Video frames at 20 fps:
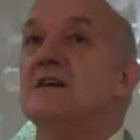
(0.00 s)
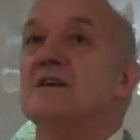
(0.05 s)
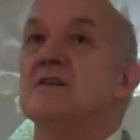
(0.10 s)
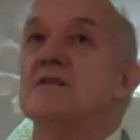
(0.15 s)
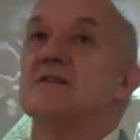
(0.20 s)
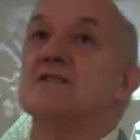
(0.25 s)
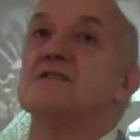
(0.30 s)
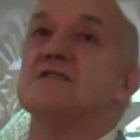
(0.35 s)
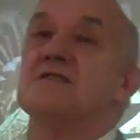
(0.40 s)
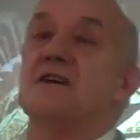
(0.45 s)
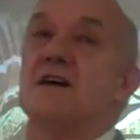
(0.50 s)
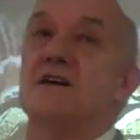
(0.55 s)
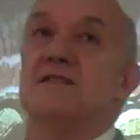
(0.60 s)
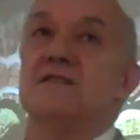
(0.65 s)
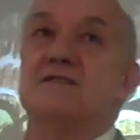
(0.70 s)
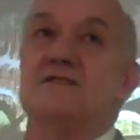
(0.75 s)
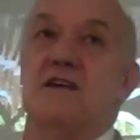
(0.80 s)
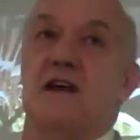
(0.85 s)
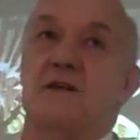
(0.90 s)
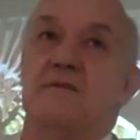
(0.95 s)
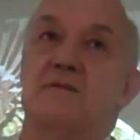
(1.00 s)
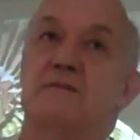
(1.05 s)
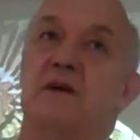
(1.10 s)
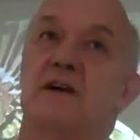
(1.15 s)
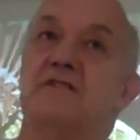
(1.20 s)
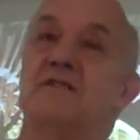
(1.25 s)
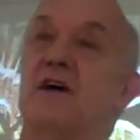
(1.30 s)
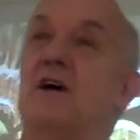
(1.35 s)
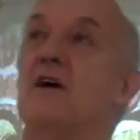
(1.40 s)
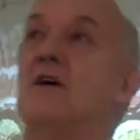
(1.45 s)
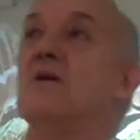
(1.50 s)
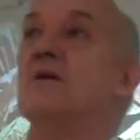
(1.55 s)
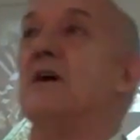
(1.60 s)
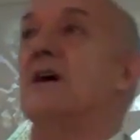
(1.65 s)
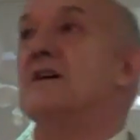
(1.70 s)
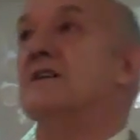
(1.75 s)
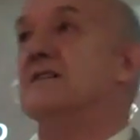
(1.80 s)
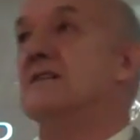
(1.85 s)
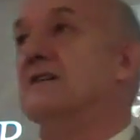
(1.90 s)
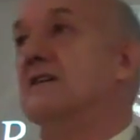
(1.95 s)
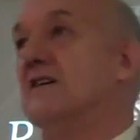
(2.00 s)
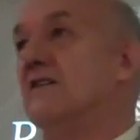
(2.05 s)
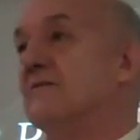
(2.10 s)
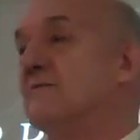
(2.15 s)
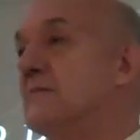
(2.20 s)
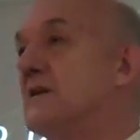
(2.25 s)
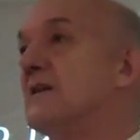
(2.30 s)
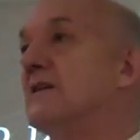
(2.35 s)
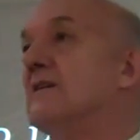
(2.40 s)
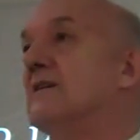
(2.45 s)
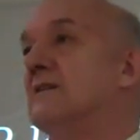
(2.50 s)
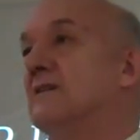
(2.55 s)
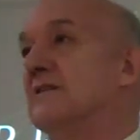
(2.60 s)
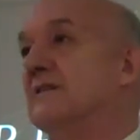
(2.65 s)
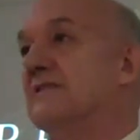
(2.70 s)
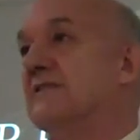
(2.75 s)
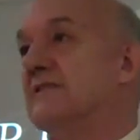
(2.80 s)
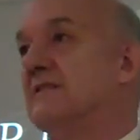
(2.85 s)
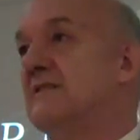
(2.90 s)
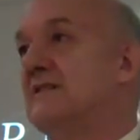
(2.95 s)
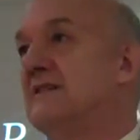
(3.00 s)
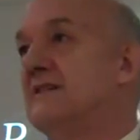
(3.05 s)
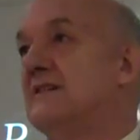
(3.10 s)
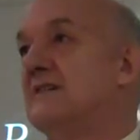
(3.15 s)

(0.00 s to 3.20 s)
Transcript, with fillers: you could say the same about the whole idea of Middle-earth.